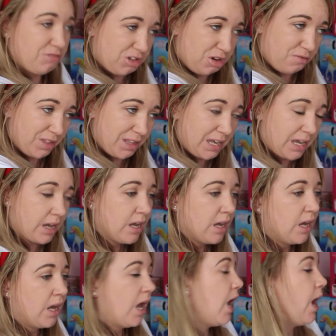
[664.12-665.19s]
it's over there.
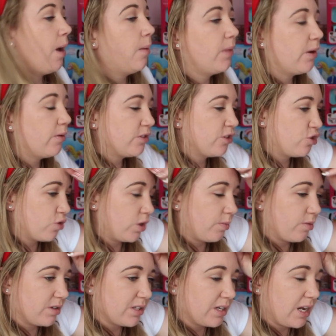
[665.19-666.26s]
That was a joint
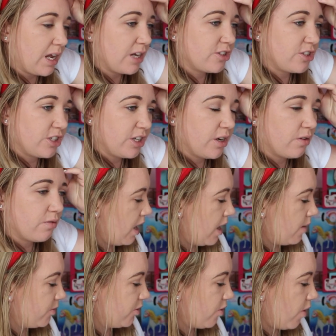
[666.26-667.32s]
present last year.
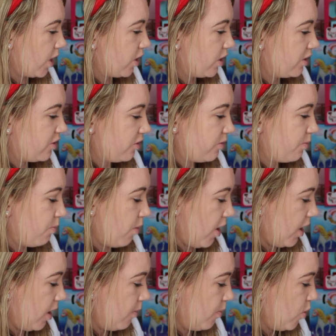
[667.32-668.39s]
So I just
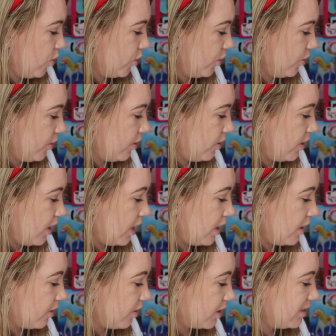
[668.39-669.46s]
bought her
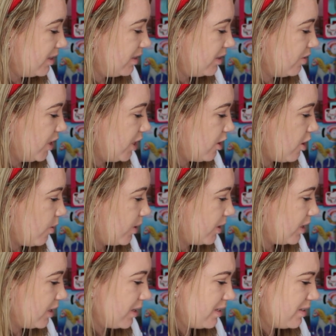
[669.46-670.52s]
another accessory to go
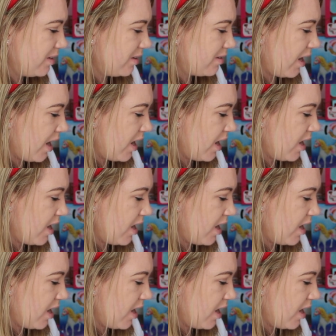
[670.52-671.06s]
with it. This is